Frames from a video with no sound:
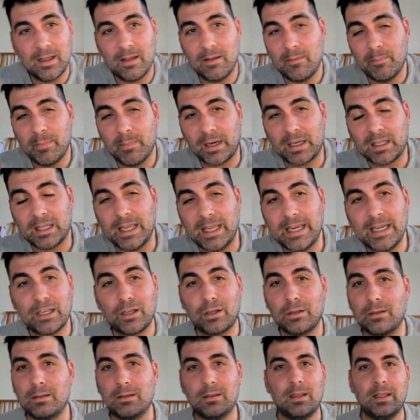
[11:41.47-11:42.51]
McLean
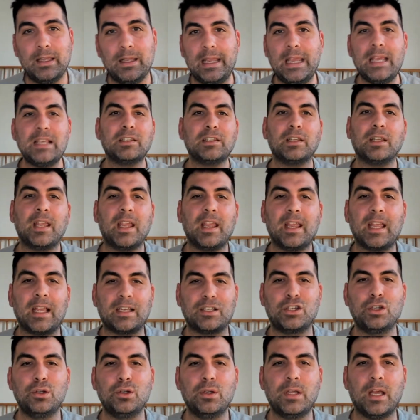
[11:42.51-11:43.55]
easily can get
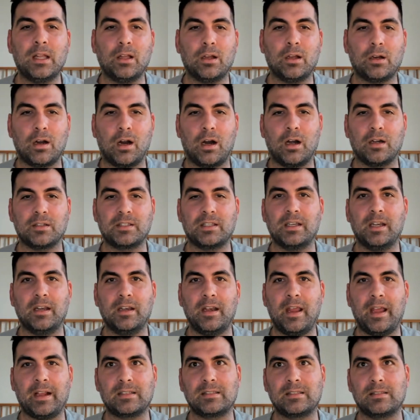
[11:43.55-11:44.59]
2 yellow cards in the
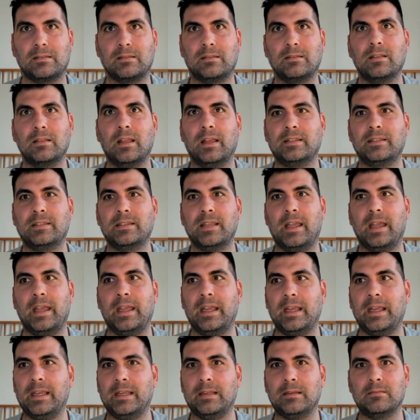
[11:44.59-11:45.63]
next, let's
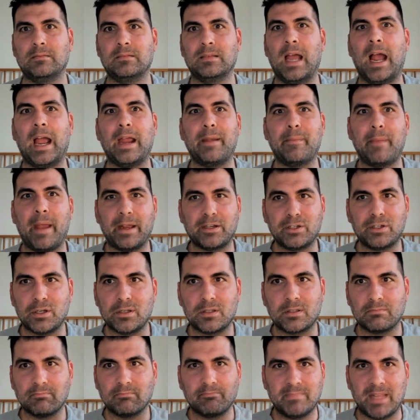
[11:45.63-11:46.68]
say, 9
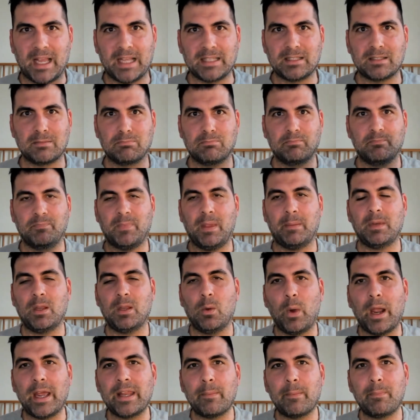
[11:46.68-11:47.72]
matches. The
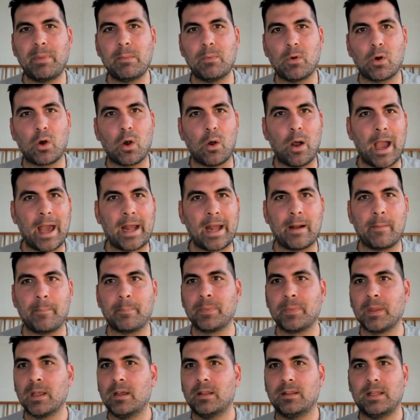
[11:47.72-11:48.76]
way that people go at
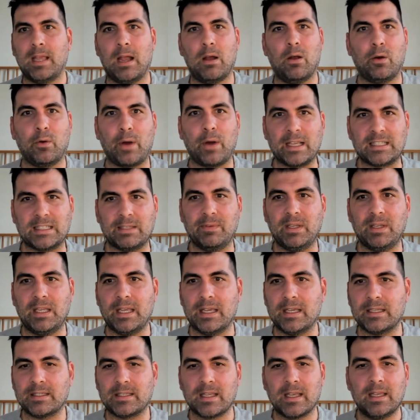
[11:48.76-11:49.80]
him, how aggressive he
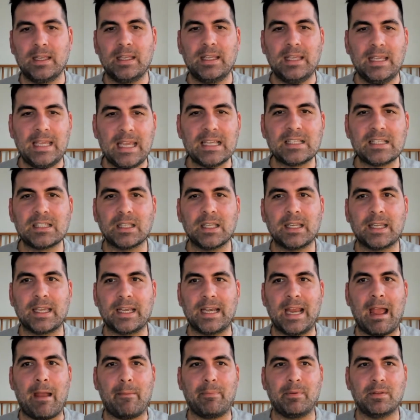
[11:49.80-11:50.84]
is, easily could
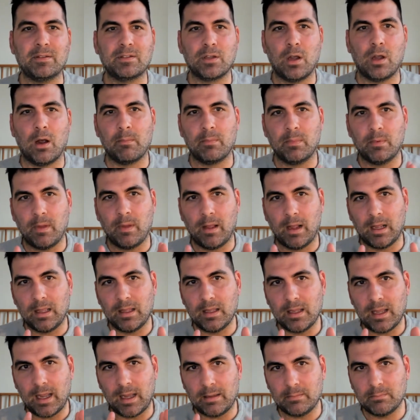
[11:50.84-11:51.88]
happen. So
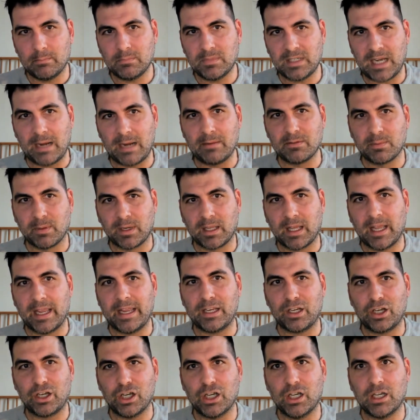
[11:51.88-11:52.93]
James McLean
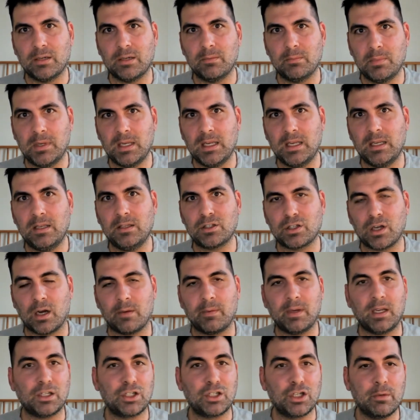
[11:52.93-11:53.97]
could be
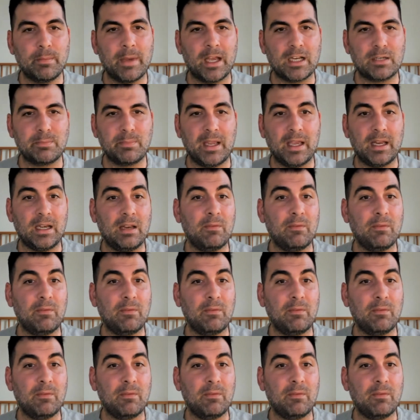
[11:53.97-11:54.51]
serving a 2-match ban.